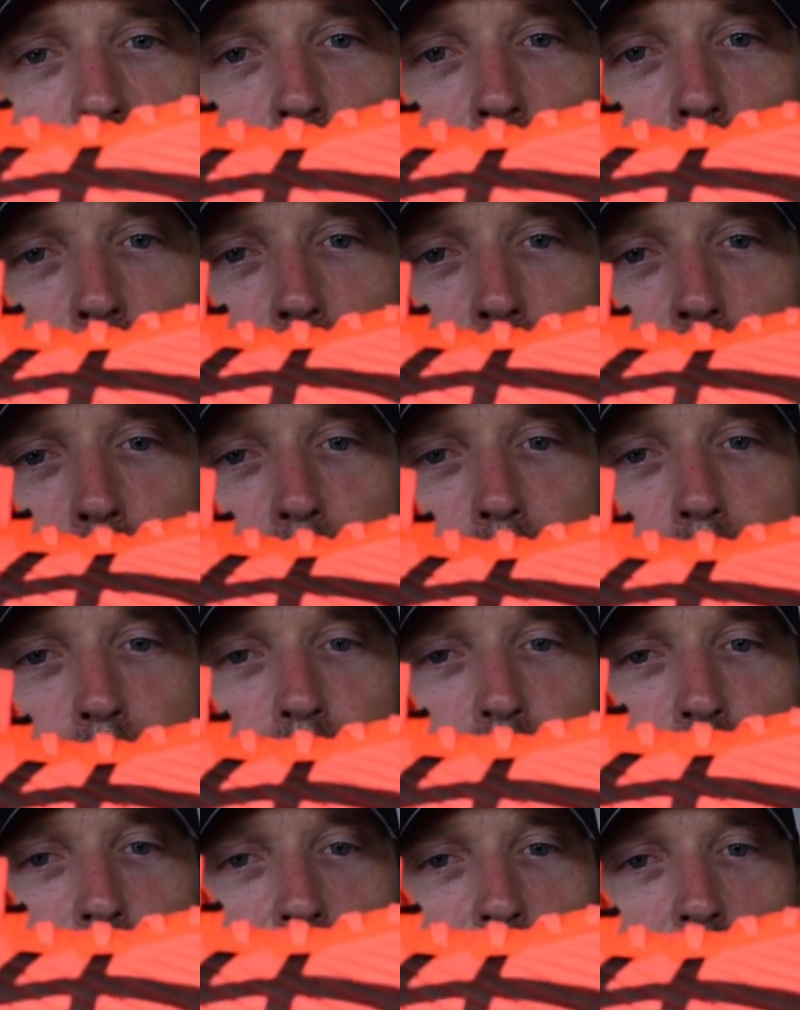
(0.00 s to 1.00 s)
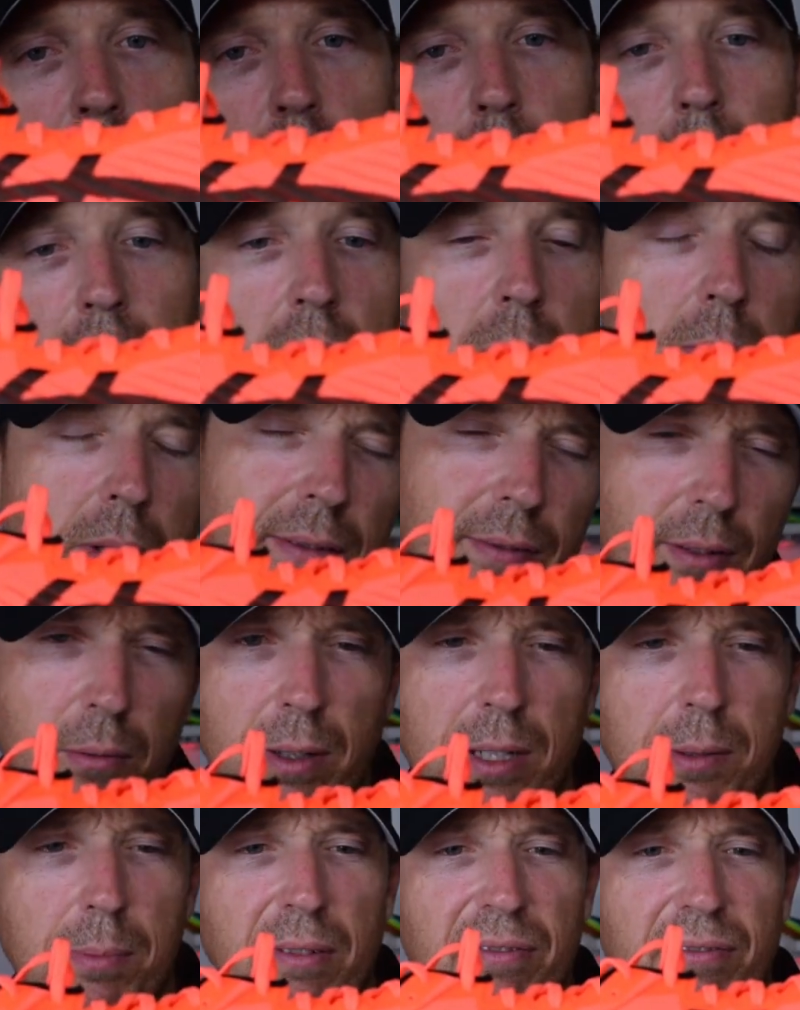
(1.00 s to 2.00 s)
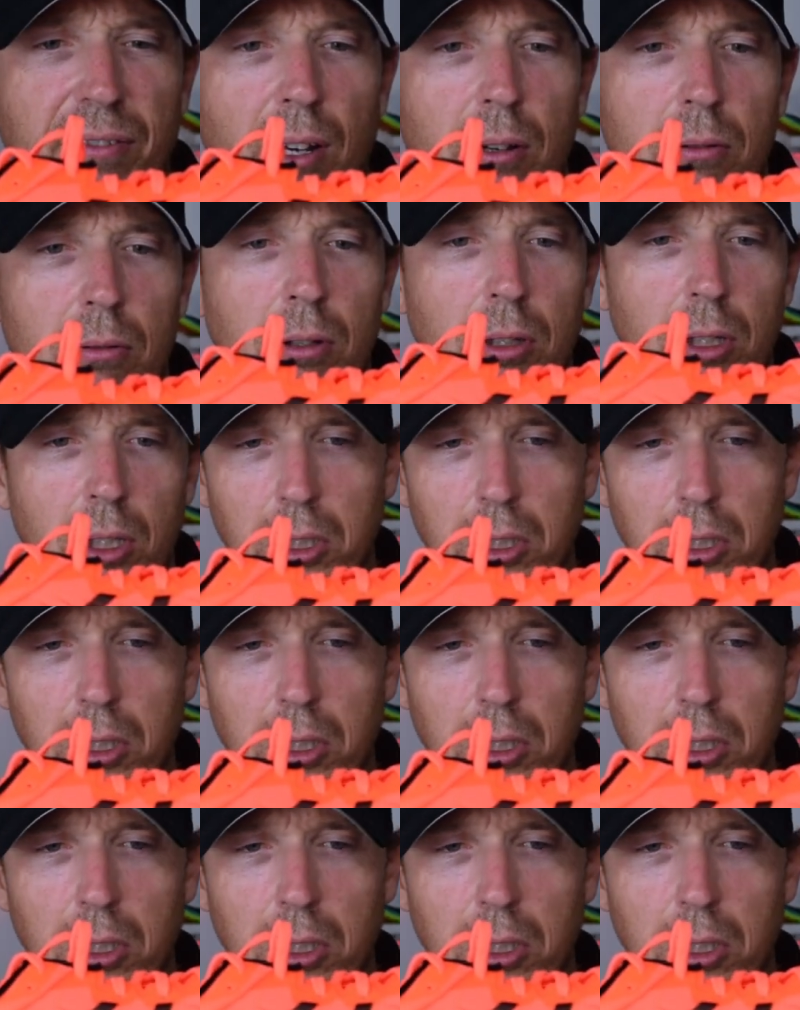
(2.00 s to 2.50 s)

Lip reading: too much. I wonder if where's my phone?